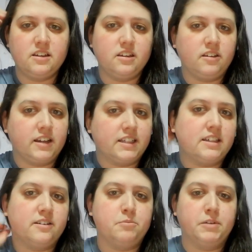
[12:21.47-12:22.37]
you
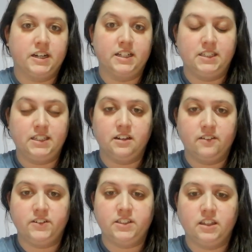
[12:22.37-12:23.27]
guys Americans
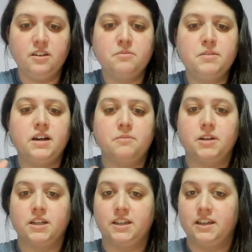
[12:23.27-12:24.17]
cannot visit Cuba. I'm
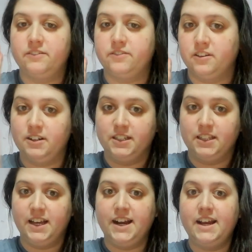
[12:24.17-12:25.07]
not gonna get further into
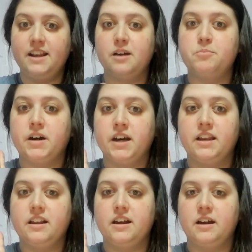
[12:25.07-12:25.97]
that,
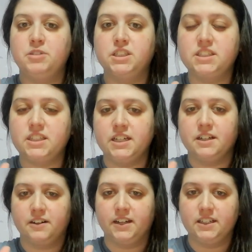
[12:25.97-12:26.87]
but I'm just
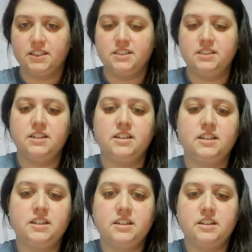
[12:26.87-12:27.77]
curious.
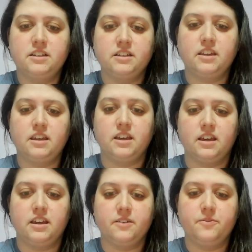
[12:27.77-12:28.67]

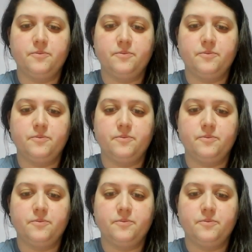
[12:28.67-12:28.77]
Okay.